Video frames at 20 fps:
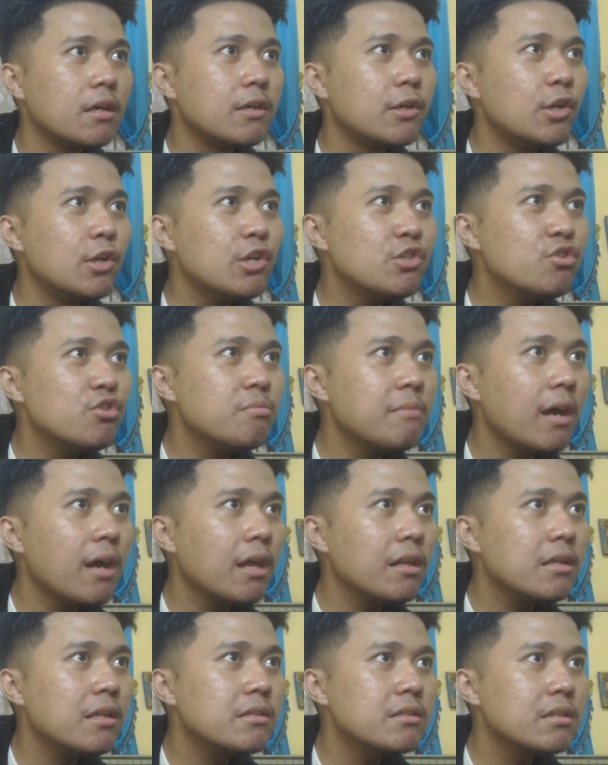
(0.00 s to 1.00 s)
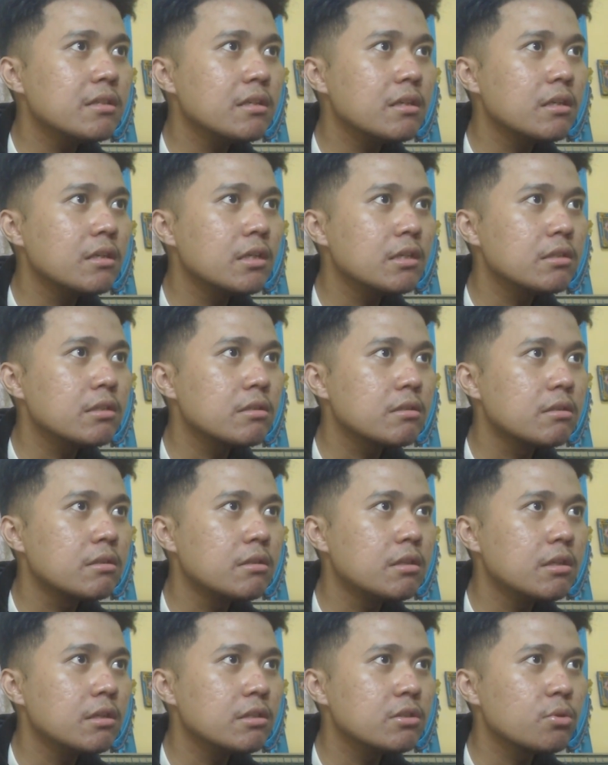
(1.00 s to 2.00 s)
Nezuma Elise is
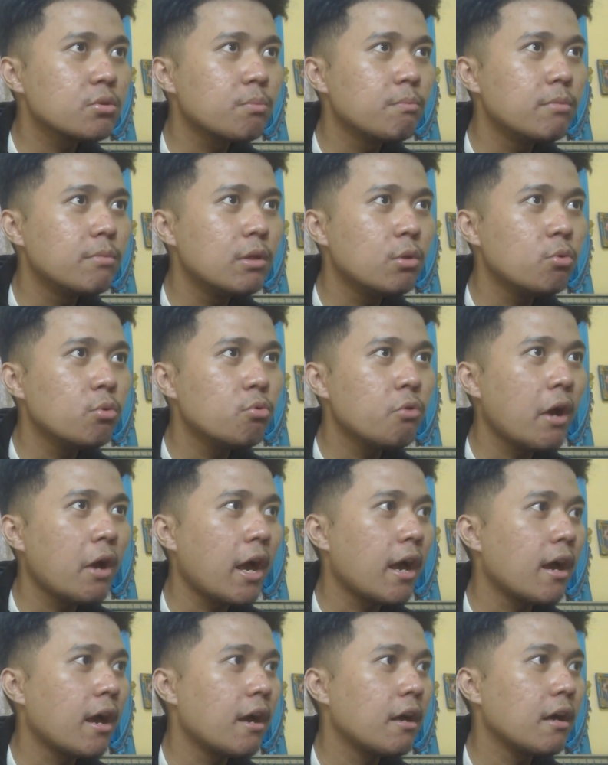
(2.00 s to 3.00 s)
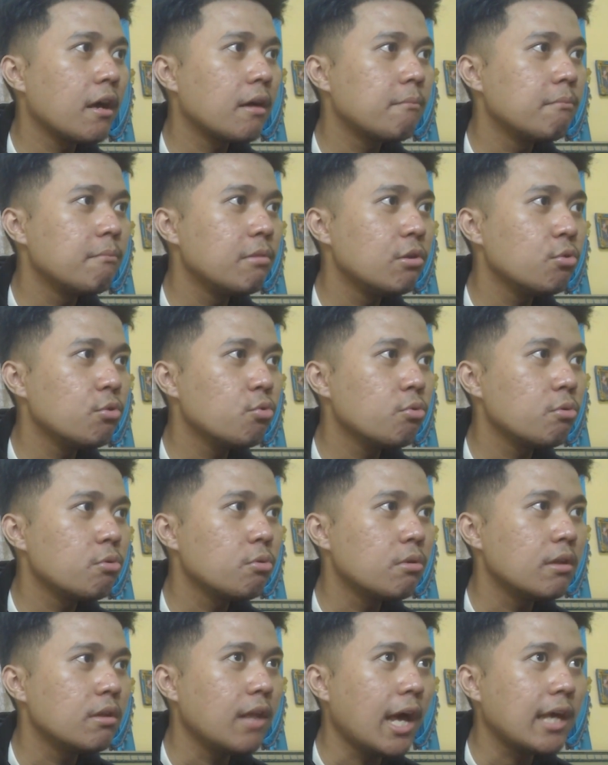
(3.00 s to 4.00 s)
this blue hair, blue
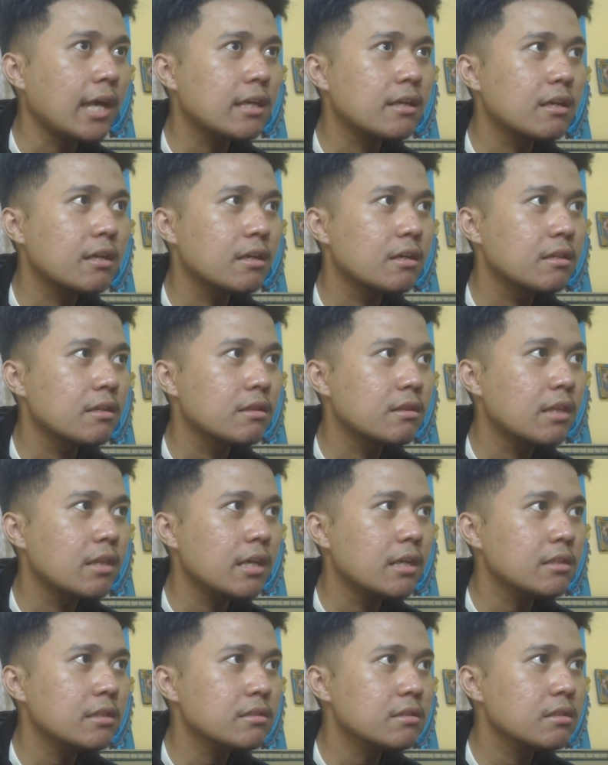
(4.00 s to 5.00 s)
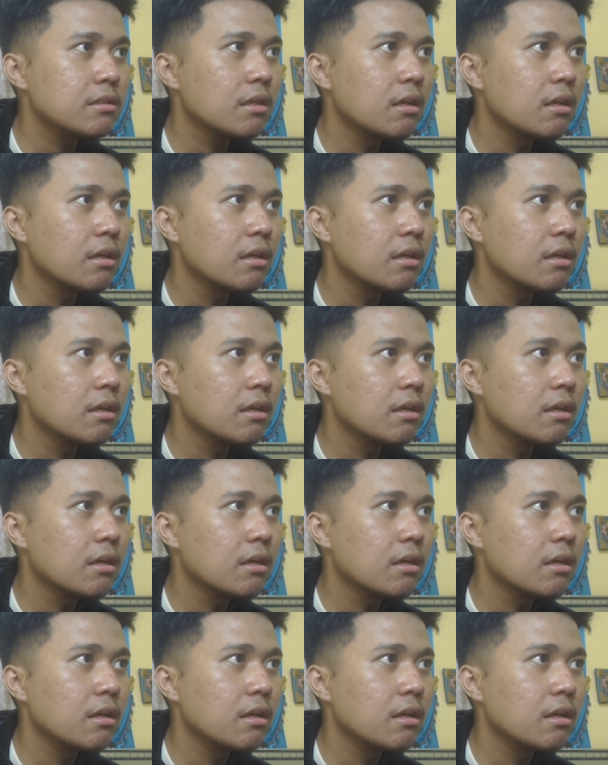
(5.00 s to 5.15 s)
light things.